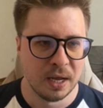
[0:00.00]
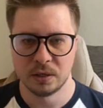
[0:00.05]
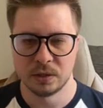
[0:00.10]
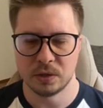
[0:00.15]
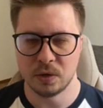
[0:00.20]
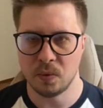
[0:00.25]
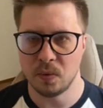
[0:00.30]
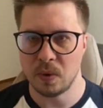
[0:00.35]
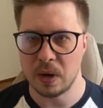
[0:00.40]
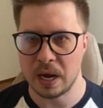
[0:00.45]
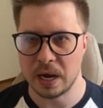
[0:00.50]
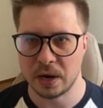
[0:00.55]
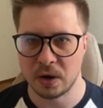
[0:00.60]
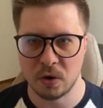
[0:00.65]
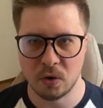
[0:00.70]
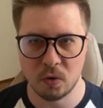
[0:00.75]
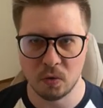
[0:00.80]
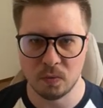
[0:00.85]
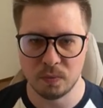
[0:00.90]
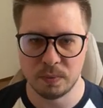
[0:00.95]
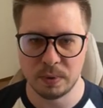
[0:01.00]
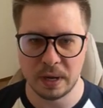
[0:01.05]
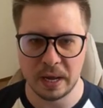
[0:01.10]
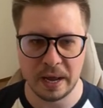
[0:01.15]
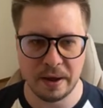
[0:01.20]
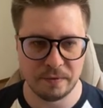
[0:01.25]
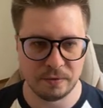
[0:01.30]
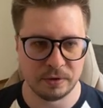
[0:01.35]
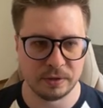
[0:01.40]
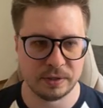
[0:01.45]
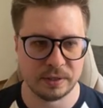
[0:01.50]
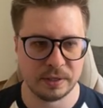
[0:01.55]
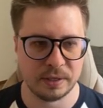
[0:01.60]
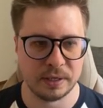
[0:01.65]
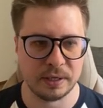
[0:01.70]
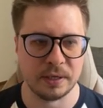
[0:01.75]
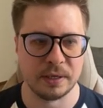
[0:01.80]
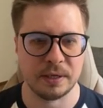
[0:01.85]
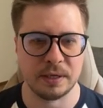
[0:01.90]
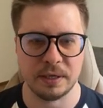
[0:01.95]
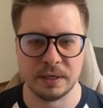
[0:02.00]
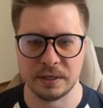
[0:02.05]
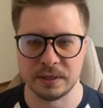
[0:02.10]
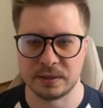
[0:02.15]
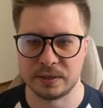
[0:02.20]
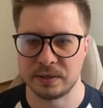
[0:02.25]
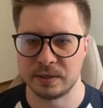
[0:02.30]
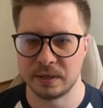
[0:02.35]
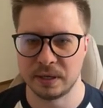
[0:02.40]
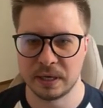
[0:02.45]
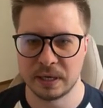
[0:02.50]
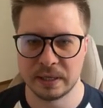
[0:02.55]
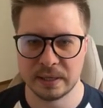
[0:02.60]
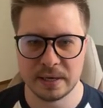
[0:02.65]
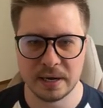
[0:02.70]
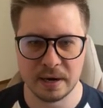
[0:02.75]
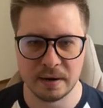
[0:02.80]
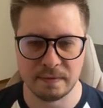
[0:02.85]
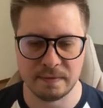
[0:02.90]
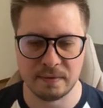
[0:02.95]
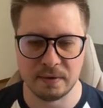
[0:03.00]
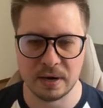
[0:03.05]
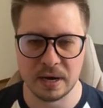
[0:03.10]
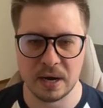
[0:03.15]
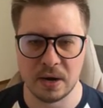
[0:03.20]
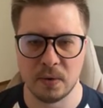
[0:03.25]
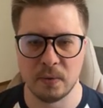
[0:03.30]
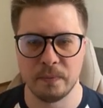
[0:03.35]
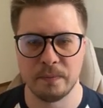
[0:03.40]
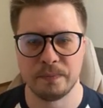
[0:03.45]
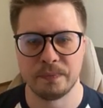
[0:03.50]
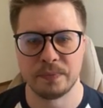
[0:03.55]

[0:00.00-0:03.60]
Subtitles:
So I hope everything is clear for now.